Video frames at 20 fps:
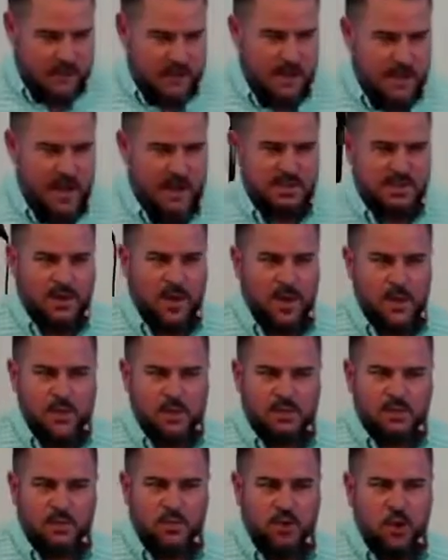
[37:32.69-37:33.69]
I saw
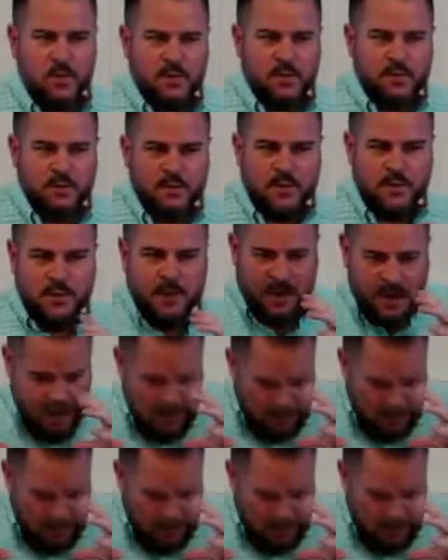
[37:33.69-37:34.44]
this woman grab her